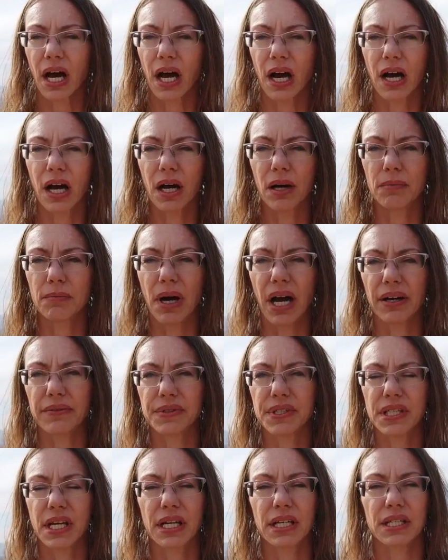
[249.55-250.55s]
Um,
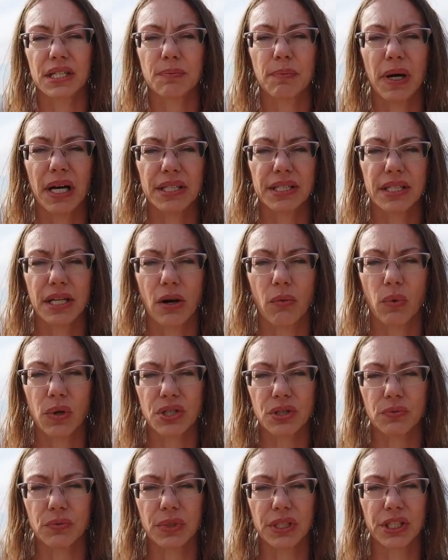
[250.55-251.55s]
I've stayed at spots that I
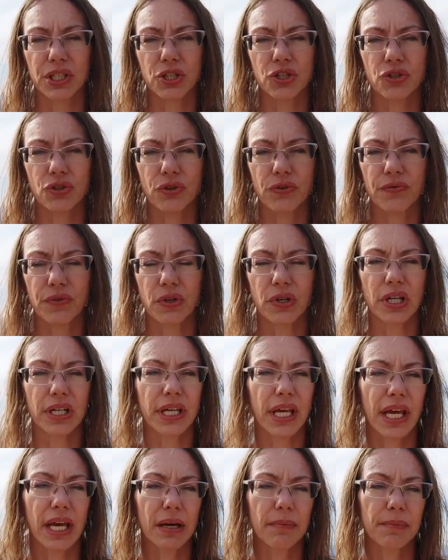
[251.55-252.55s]
wasn't really sure if you
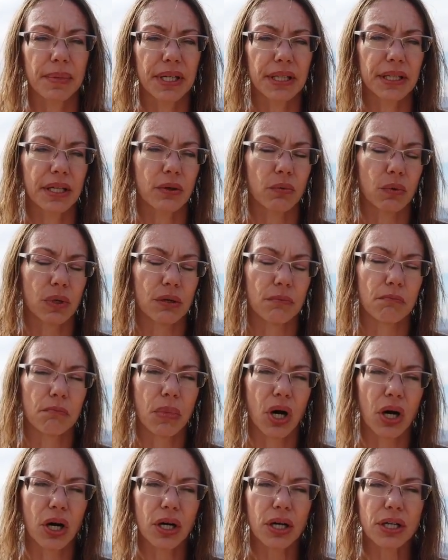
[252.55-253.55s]
could camp at that weren't
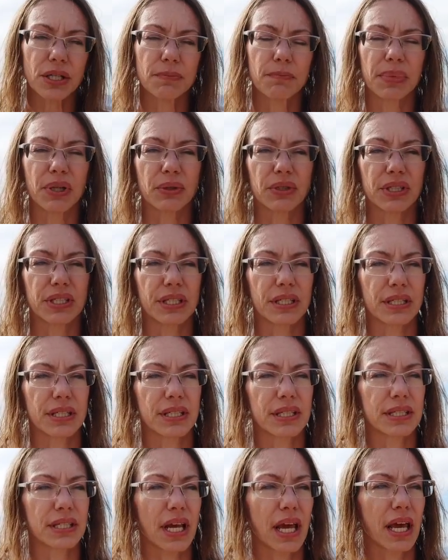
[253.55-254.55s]
marked but didn't
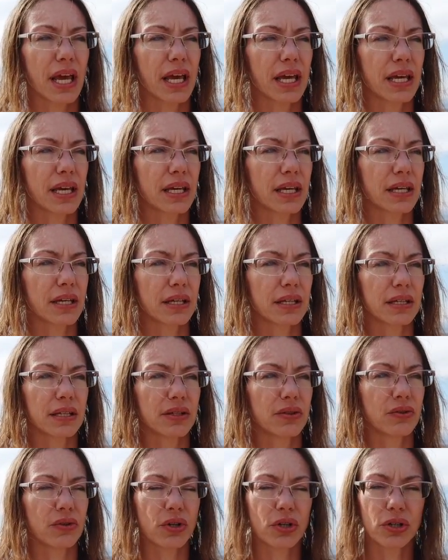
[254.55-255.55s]
say
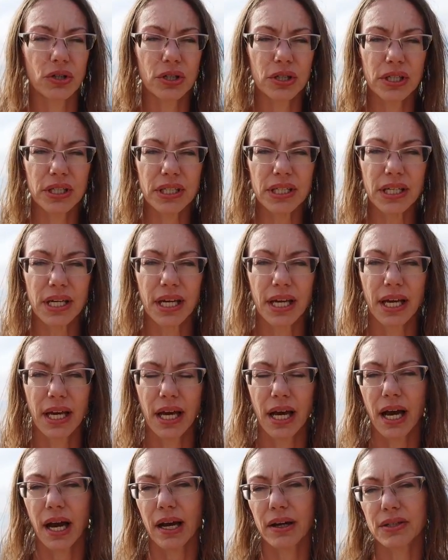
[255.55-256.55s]
you could
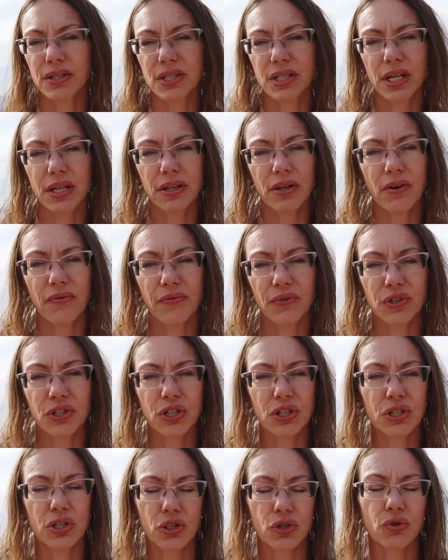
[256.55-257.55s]
i stay there for
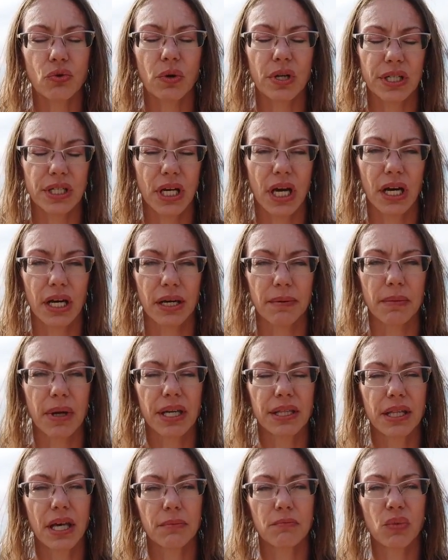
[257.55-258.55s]
just a short time
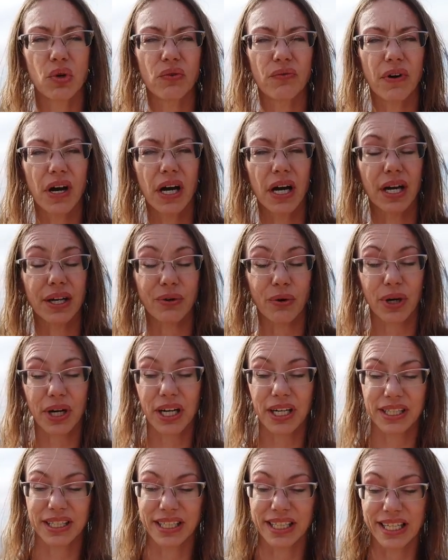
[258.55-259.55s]
and then move on, or
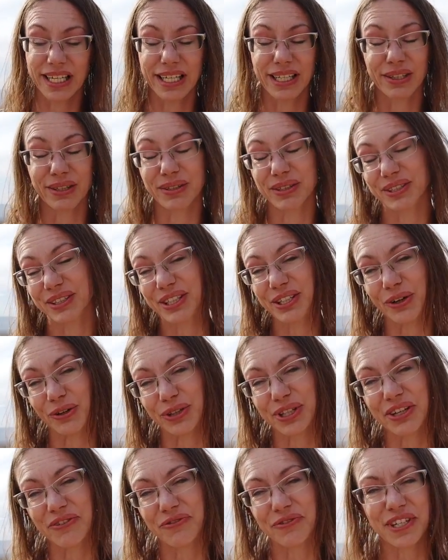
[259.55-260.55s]
then, you know,
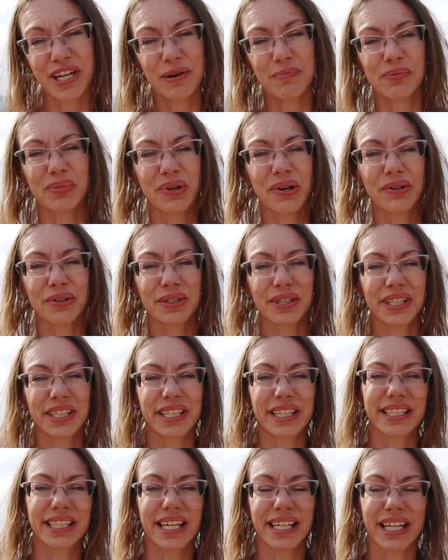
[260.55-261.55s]
leave
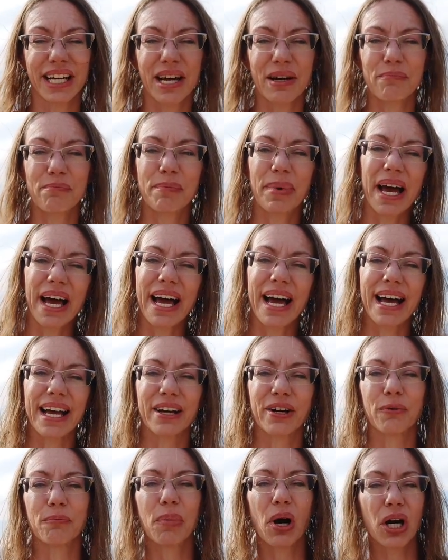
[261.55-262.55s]
temporarily and then come
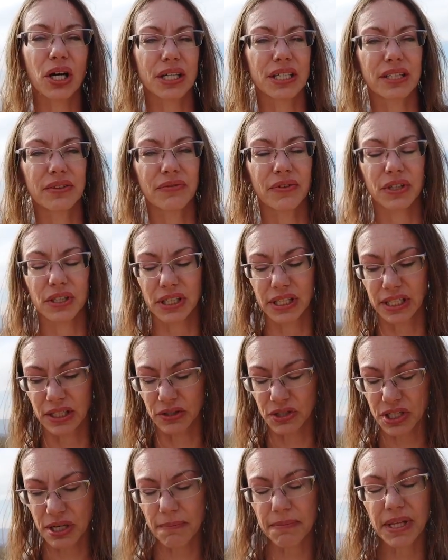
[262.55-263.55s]
back or park differently
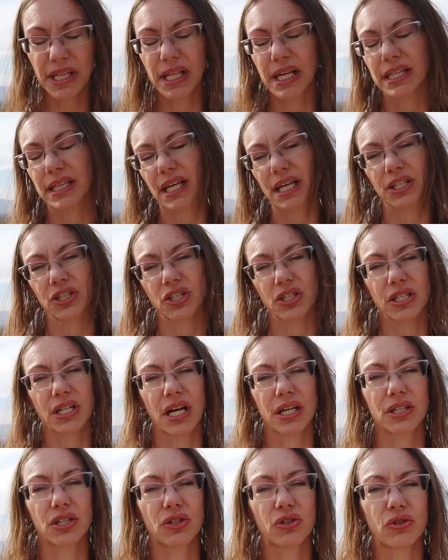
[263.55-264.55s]
or something like that, just
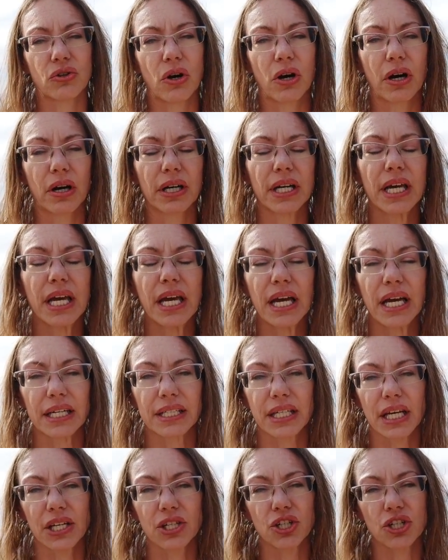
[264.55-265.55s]
not to draw
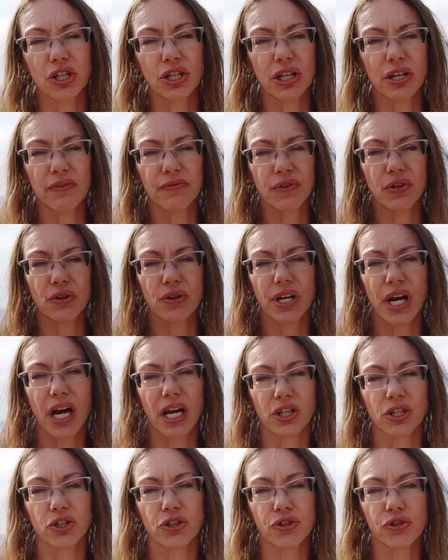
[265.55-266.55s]
attention if you're
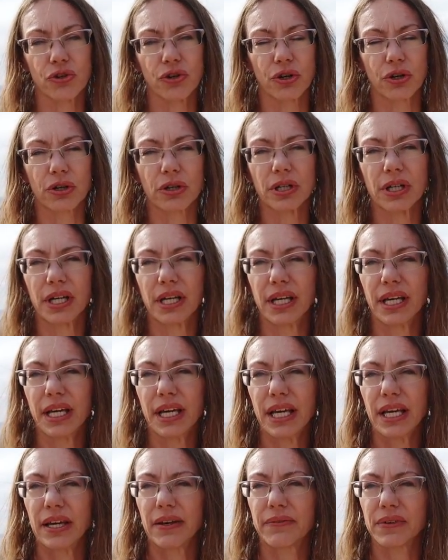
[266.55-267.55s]
not sure
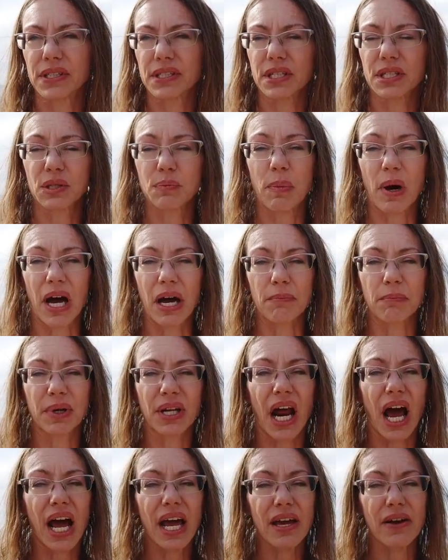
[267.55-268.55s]
if it's a spot.
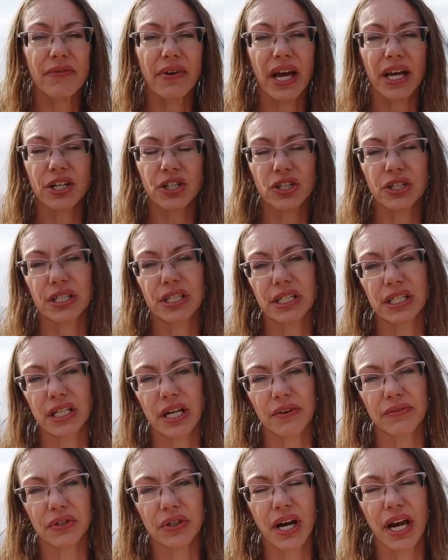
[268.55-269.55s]
But I have actually
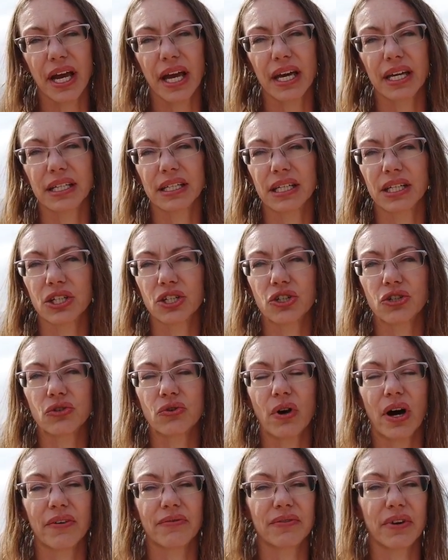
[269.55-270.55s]
never had an
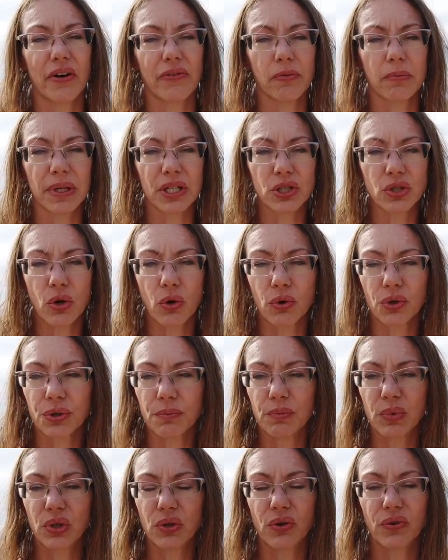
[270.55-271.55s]
issue. I've never been told
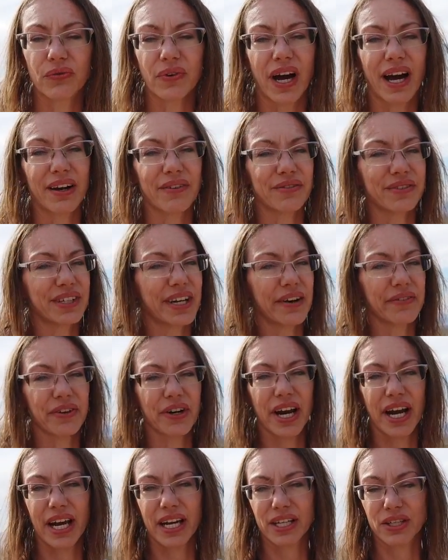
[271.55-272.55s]
to move. I've
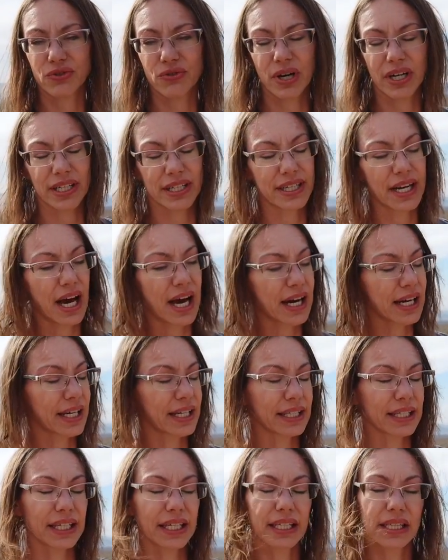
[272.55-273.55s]
never had a dreaded
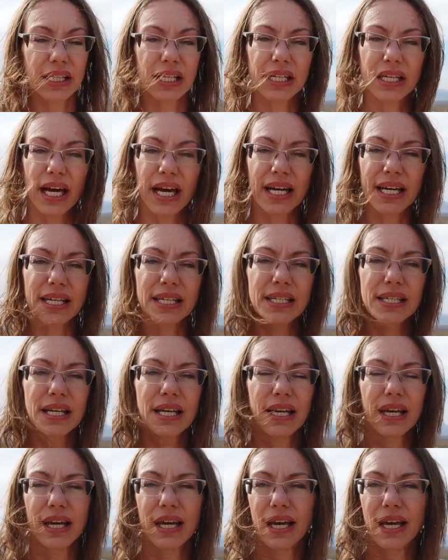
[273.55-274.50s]
knock in the night.